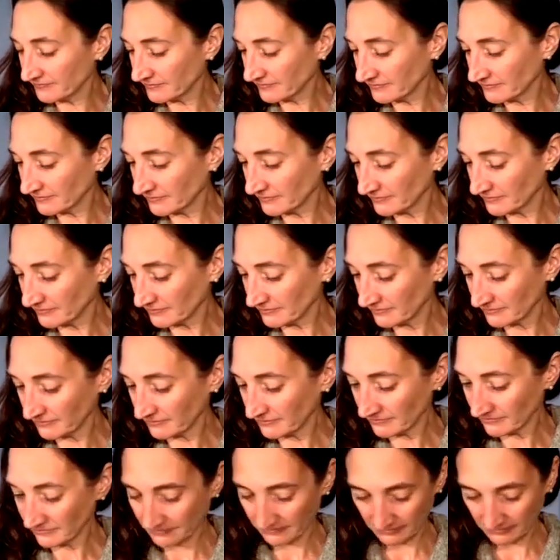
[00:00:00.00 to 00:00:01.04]
Yeah.
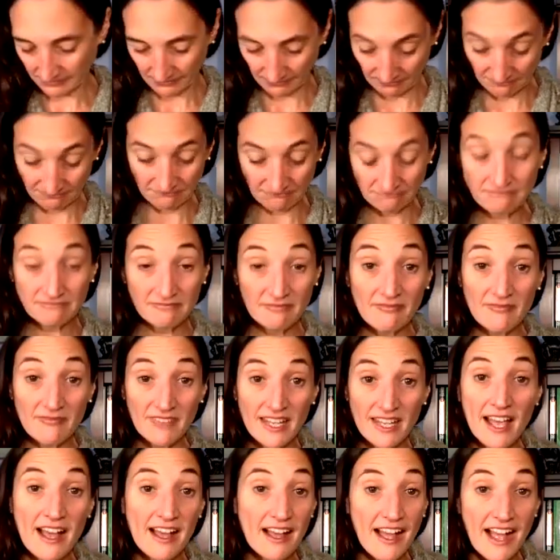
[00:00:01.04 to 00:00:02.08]
How are yeah,
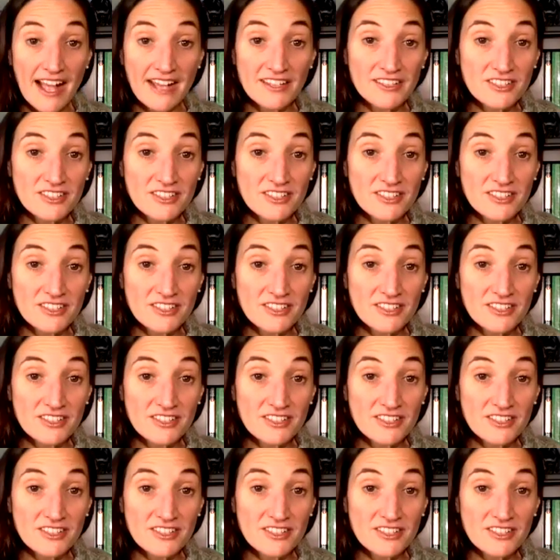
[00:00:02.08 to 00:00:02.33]
you doing, I really?